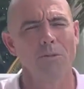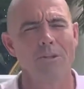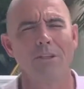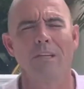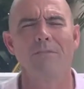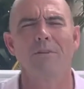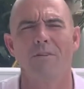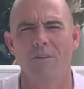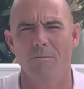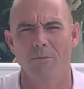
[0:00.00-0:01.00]
deliver
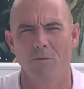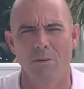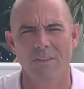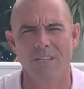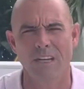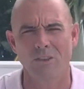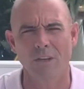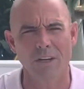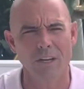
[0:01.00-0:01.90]
some sort of attention.